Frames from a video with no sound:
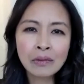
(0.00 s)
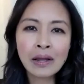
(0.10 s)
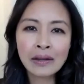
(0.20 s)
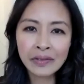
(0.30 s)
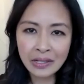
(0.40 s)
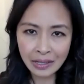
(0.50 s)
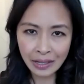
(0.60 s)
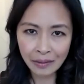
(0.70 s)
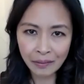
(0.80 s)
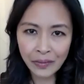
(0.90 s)
relevant to
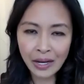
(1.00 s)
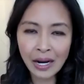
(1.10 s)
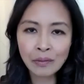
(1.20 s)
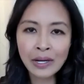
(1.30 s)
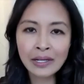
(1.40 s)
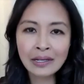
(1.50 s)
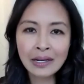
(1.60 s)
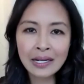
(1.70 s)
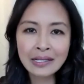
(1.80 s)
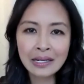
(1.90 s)
him. And I
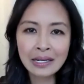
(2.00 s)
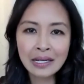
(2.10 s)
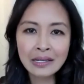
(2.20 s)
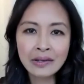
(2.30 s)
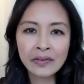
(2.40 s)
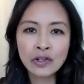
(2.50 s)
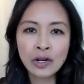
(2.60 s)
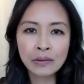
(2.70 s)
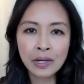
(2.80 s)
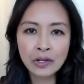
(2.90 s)
recognized that he is of a
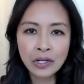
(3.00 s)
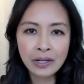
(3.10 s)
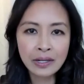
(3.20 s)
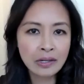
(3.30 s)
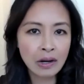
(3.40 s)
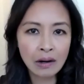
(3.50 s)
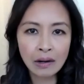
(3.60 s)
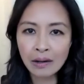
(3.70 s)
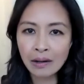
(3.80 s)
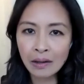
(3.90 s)
generation, as
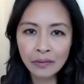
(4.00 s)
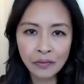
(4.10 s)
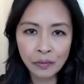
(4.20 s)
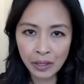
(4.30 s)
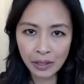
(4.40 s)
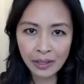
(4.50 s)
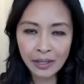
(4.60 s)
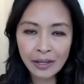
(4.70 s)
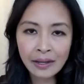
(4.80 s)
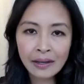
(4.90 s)
are all of we,
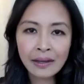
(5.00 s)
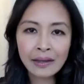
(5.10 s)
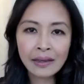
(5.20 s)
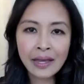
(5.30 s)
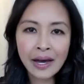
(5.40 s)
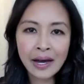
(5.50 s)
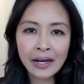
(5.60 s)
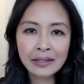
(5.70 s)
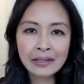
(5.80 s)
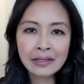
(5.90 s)

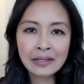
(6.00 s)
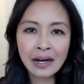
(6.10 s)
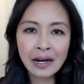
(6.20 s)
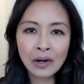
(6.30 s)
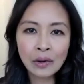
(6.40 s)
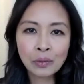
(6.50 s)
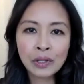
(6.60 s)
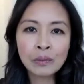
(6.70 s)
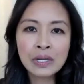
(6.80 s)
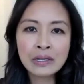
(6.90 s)
that
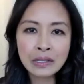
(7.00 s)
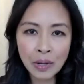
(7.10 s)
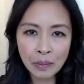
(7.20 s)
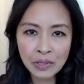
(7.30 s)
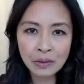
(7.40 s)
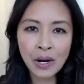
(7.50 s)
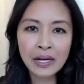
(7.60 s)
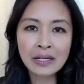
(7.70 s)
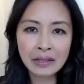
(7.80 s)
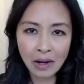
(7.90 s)
will be disrupted by
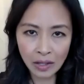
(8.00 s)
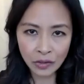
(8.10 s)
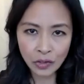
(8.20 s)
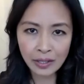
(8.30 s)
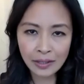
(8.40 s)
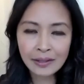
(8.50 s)
technology.